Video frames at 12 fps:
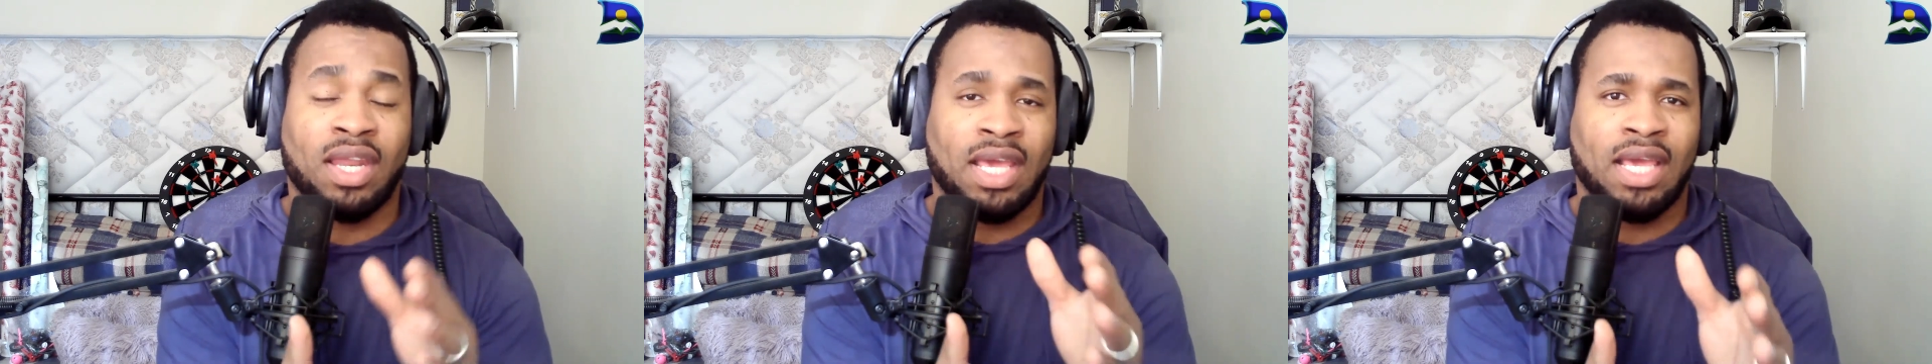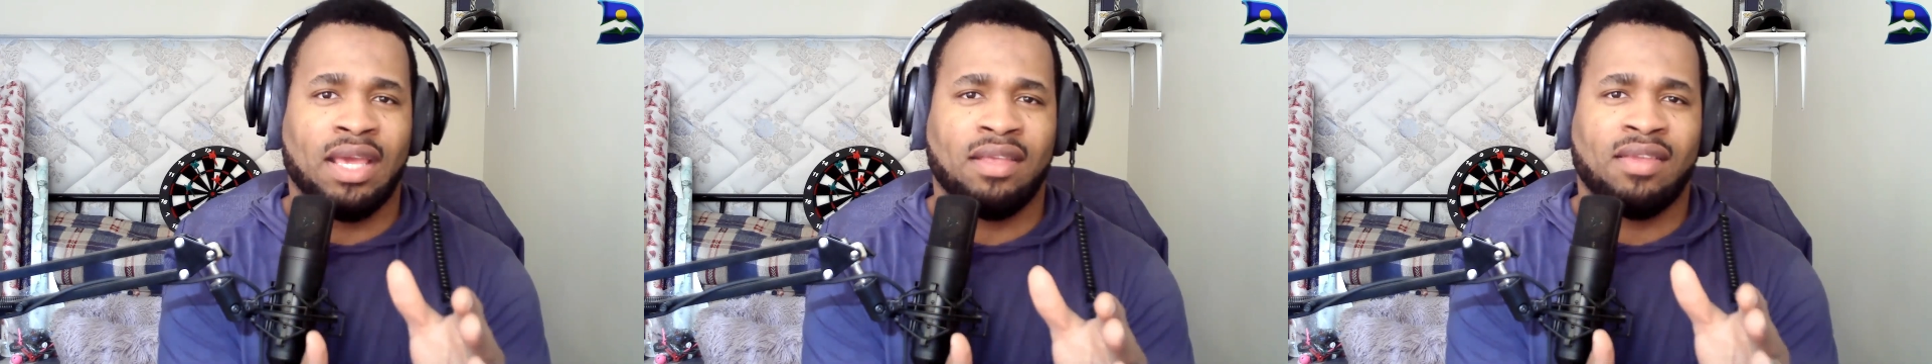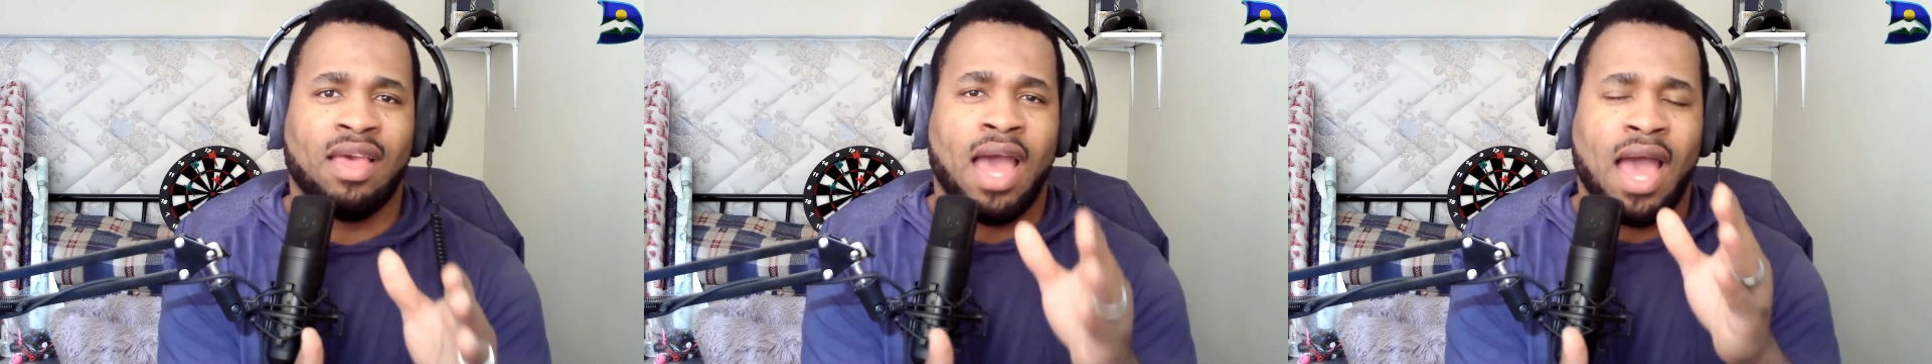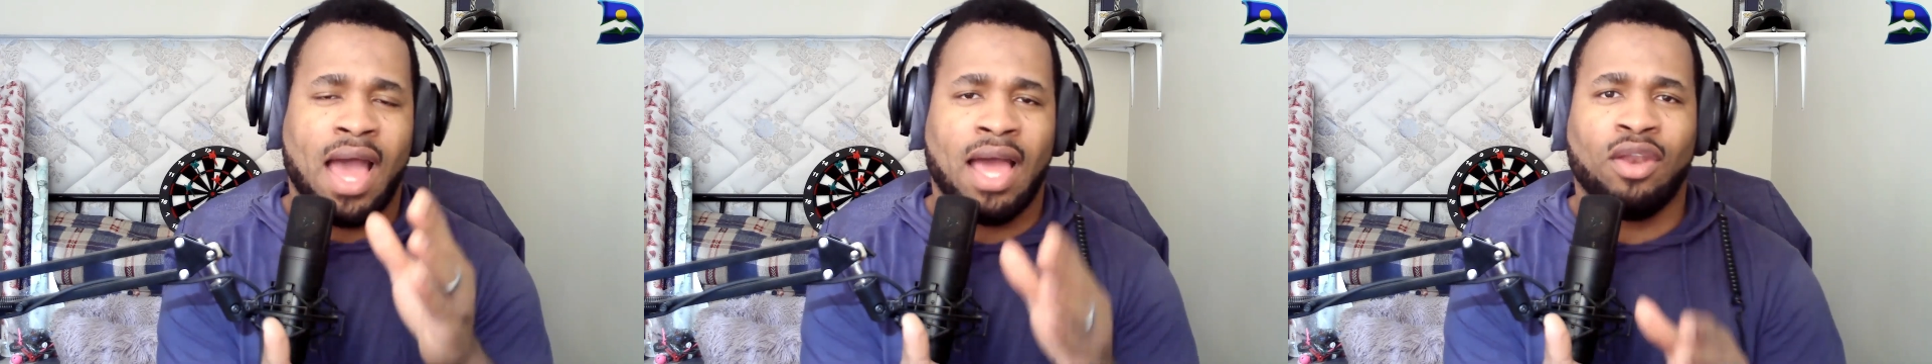it
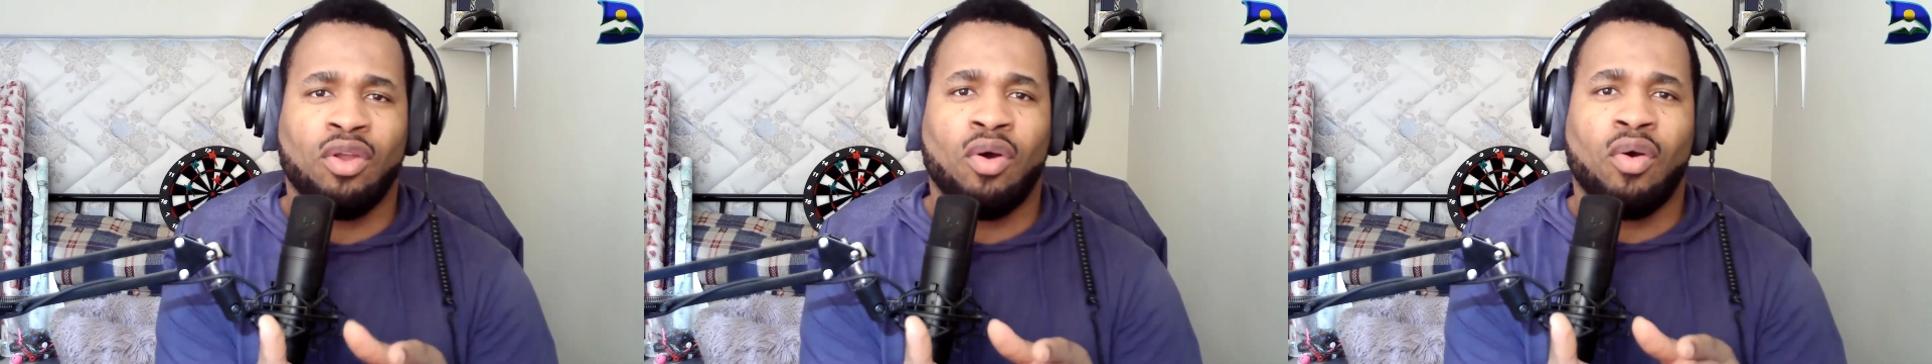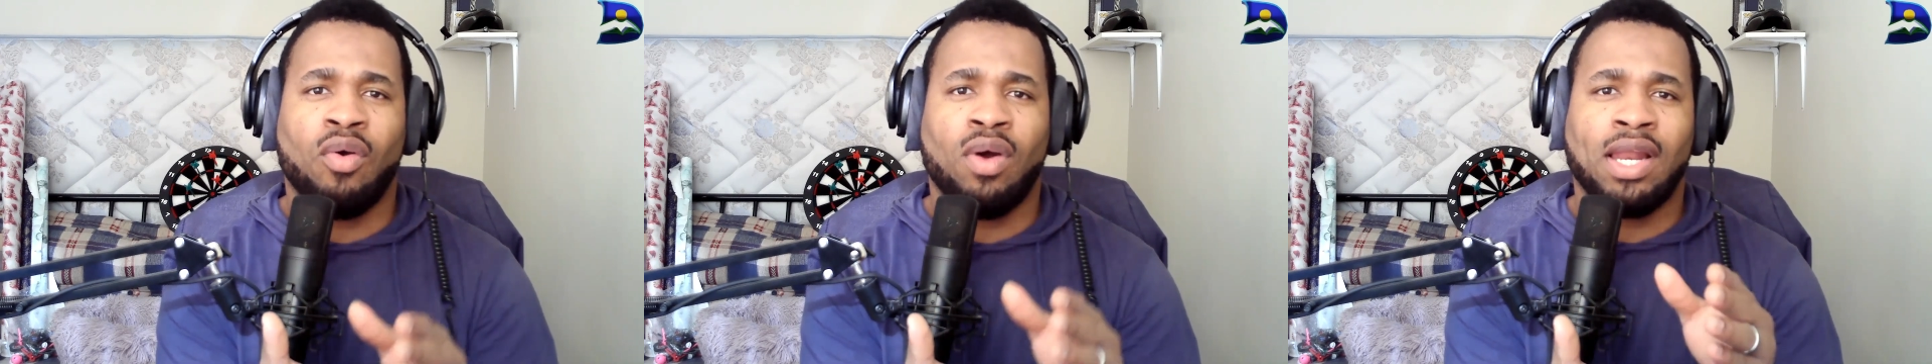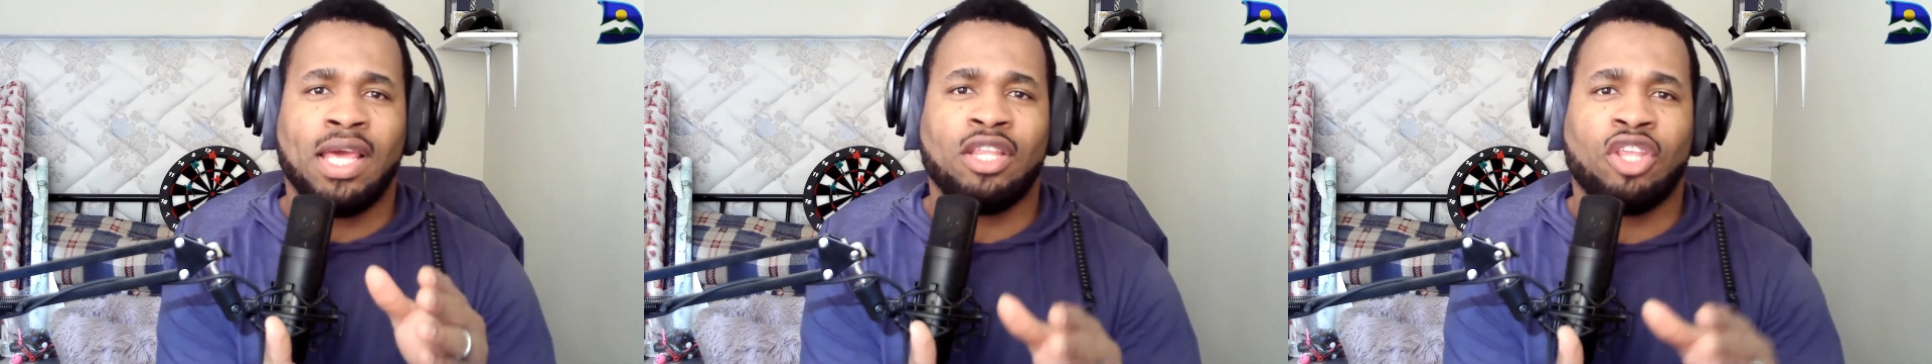and not only the